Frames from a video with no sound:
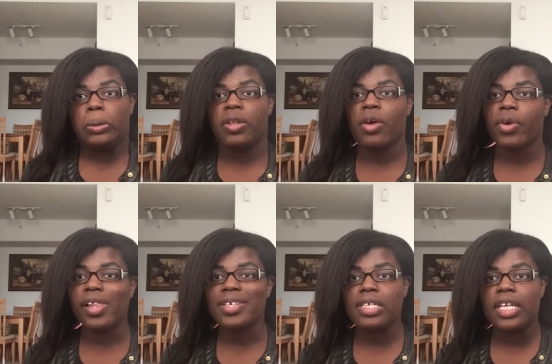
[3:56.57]
when they
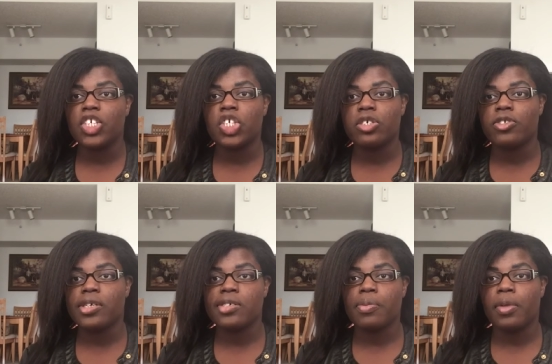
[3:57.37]
realize that they shouldn't have
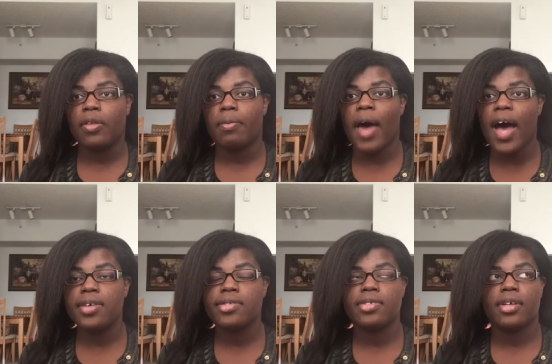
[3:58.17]
done something in the
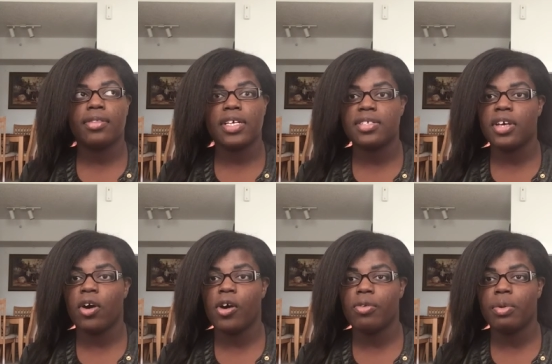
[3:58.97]
past, and they see
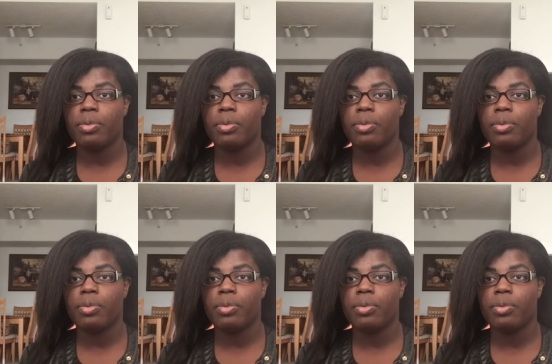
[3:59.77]
how other